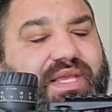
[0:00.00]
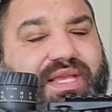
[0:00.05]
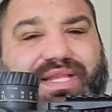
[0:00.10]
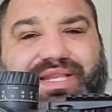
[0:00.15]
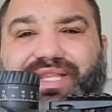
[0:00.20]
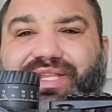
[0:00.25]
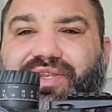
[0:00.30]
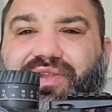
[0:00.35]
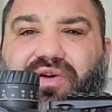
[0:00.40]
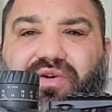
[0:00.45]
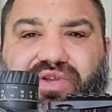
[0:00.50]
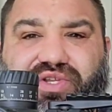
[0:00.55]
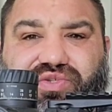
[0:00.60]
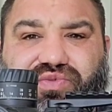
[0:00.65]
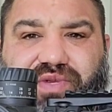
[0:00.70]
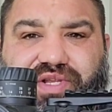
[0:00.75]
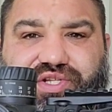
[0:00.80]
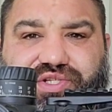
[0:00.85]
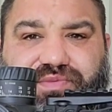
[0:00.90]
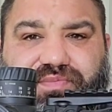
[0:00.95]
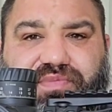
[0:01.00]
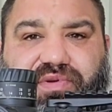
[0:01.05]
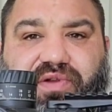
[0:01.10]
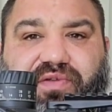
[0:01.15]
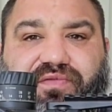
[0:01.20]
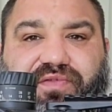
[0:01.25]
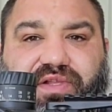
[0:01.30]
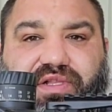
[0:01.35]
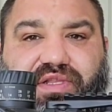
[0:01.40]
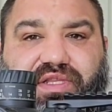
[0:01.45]
It didn't always range them
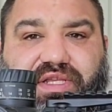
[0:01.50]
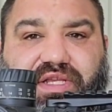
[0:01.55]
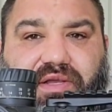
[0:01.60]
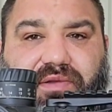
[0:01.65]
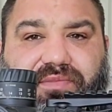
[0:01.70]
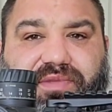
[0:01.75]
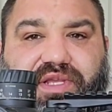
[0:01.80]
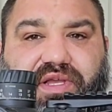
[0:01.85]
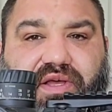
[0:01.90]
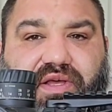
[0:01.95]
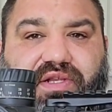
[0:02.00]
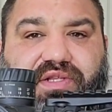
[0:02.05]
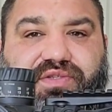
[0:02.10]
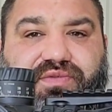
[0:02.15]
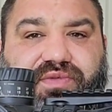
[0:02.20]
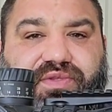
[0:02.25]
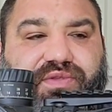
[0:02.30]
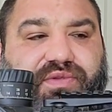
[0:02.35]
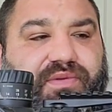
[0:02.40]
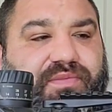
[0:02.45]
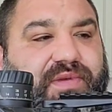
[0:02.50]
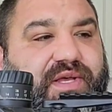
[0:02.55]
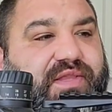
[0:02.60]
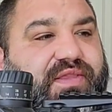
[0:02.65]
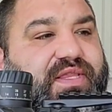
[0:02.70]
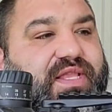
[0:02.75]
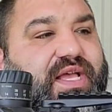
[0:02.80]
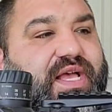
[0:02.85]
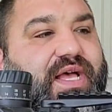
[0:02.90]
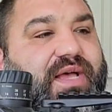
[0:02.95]
perfectly, I'll be honest with you
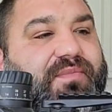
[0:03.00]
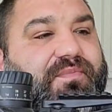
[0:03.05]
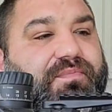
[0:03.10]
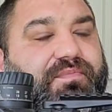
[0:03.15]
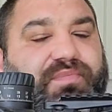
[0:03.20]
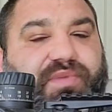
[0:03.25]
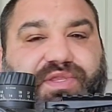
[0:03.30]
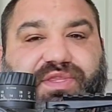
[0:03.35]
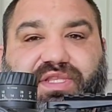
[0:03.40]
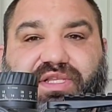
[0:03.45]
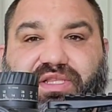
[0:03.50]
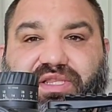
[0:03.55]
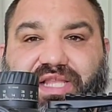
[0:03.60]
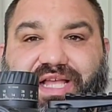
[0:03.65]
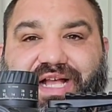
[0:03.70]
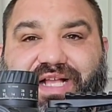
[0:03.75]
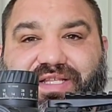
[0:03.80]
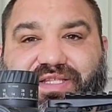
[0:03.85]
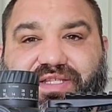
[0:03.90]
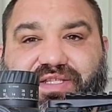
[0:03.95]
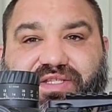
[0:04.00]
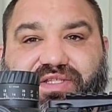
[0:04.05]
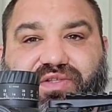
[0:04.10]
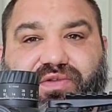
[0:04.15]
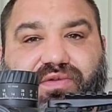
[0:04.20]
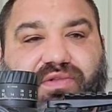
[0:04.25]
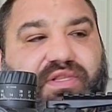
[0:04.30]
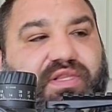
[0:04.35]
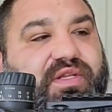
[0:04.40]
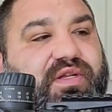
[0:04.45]
about that. But the glass is
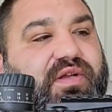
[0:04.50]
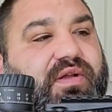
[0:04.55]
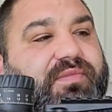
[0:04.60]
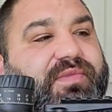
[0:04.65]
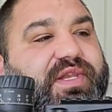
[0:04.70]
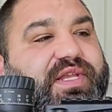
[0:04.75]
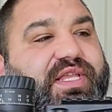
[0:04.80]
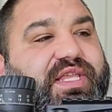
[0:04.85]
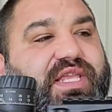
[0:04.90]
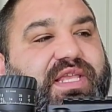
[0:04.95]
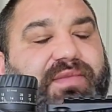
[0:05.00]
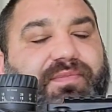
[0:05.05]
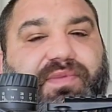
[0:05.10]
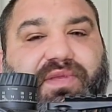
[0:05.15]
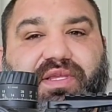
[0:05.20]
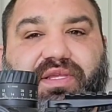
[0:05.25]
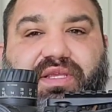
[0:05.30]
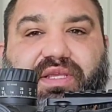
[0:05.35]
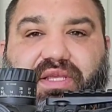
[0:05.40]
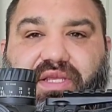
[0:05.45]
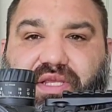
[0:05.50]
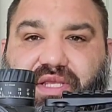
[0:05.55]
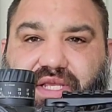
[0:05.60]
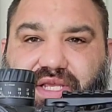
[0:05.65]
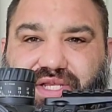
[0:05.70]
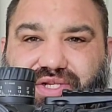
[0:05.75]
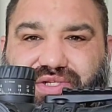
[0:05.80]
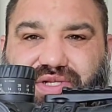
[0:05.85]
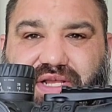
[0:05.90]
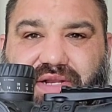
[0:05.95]
so clear, I'm going to keep it
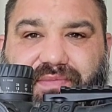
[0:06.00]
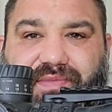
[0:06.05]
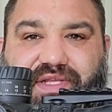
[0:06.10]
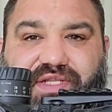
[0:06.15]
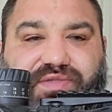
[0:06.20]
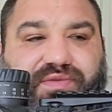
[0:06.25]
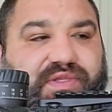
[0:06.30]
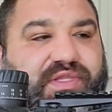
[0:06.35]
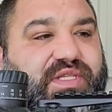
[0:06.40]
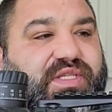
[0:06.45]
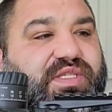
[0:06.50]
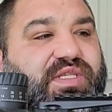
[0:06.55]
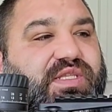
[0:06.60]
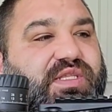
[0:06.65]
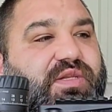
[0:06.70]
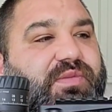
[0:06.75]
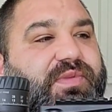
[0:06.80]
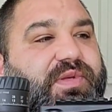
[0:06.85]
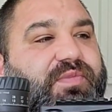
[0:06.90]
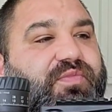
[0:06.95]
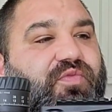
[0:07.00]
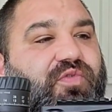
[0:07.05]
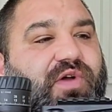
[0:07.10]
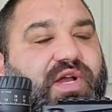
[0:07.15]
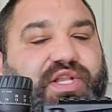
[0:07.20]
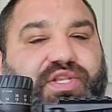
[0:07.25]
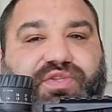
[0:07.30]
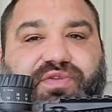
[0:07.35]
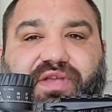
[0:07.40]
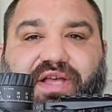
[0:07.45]
and try to mess with this a little bit
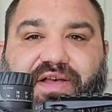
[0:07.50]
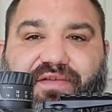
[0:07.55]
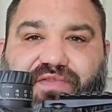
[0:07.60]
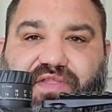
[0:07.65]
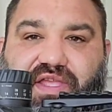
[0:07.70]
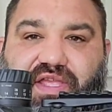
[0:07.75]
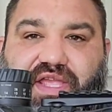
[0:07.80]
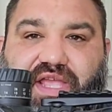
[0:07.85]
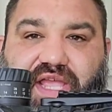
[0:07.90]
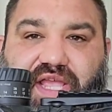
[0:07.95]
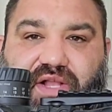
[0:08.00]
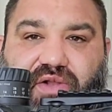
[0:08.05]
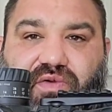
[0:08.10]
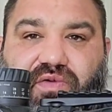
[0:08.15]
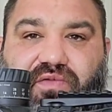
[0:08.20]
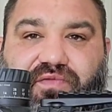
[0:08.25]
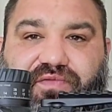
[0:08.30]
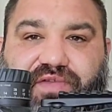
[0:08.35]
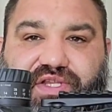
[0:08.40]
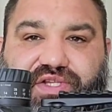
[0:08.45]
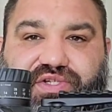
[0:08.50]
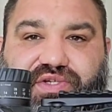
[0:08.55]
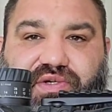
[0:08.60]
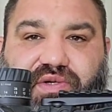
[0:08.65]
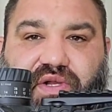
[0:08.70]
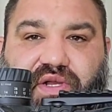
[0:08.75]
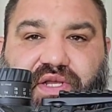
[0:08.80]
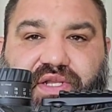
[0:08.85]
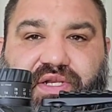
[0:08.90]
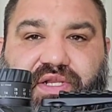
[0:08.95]
more. I do have the angle
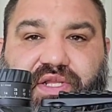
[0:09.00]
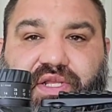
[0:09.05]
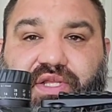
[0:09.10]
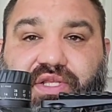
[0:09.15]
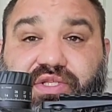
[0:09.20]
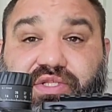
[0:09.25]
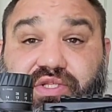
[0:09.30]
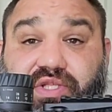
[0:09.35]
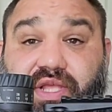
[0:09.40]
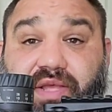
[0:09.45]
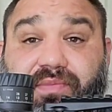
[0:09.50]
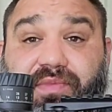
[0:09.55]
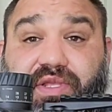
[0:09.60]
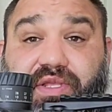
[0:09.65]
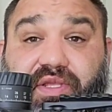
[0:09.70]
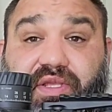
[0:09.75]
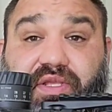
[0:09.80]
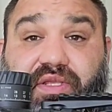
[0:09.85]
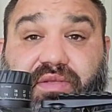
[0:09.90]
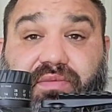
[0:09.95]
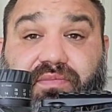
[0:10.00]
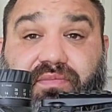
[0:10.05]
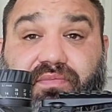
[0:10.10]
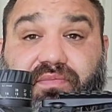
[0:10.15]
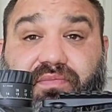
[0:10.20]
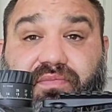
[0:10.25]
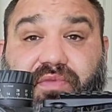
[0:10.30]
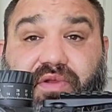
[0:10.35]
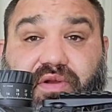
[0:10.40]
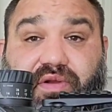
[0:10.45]
feature on, so that
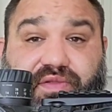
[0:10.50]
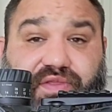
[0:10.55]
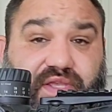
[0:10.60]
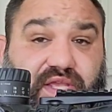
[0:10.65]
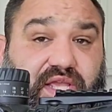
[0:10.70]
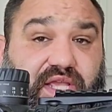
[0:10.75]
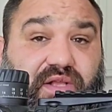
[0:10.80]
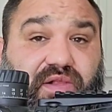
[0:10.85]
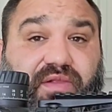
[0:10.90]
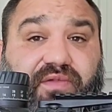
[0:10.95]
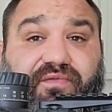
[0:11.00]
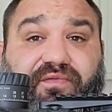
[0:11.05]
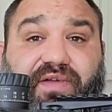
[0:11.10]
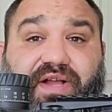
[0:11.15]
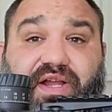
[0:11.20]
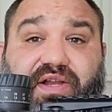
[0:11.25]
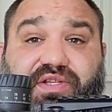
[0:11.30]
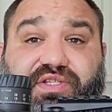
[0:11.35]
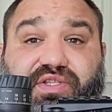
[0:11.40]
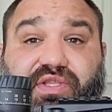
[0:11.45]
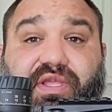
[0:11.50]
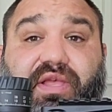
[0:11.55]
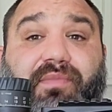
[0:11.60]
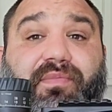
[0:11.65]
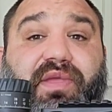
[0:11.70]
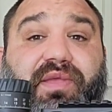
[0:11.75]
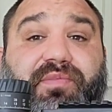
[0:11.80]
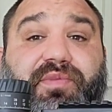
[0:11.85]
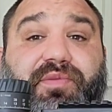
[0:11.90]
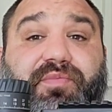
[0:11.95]
or the angle of fire, so that
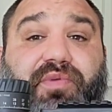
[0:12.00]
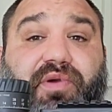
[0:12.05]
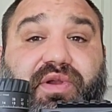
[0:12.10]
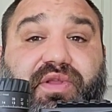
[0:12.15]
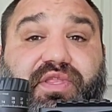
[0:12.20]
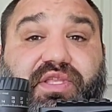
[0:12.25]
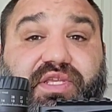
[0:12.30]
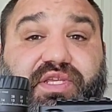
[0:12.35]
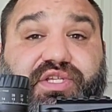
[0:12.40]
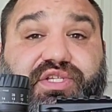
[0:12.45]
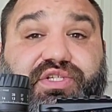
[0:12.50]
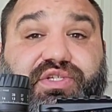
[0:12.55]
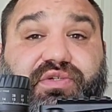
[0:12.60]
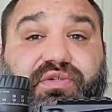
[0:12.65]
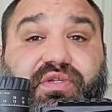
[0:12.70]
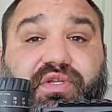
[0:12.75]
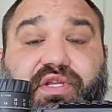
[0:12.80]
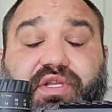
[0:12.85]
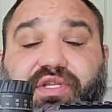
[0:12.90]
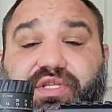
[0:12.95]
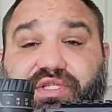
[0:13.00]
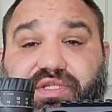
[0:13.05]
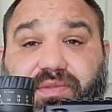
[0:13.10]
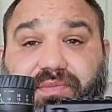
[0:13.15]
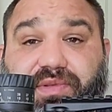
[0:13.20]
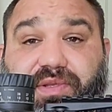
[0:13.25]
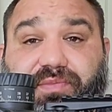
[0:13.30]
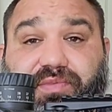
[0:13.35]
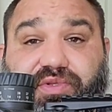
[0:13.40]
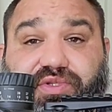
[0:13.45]
may be part of the issue.
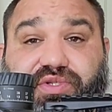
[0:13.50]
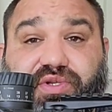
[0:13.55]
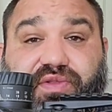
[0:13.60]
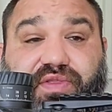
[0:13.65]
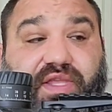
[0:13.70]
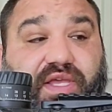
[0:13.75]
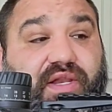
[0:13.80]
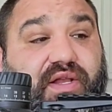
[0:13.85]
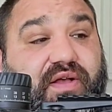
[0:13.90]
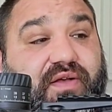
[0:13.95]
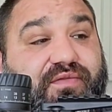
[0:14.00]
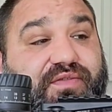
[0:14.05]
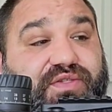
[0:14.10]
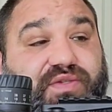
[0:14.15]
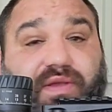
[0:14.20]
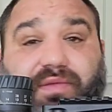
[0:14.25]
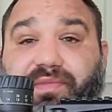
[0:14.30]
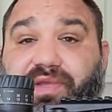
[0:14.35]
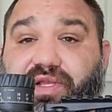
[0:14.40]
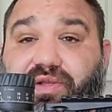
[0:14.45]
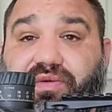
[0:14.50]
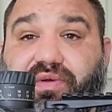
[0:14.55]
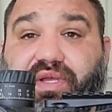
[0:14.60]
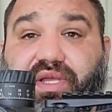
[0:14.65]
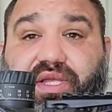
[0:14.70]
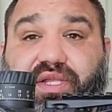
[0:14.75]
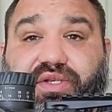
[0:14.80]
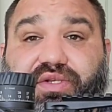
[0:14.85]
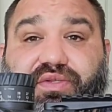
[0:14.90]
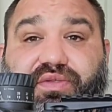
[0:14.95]
Some people turn that off, so I may go
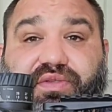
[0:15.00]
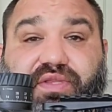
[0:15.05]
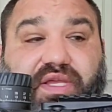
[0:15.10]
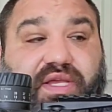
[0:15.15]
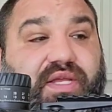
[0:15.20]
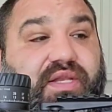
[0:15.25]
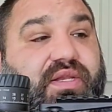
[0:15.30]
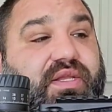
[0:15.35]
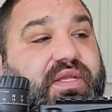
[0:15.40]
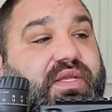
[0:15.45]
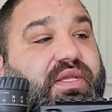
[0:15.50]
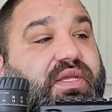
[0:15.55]
ahead and do that.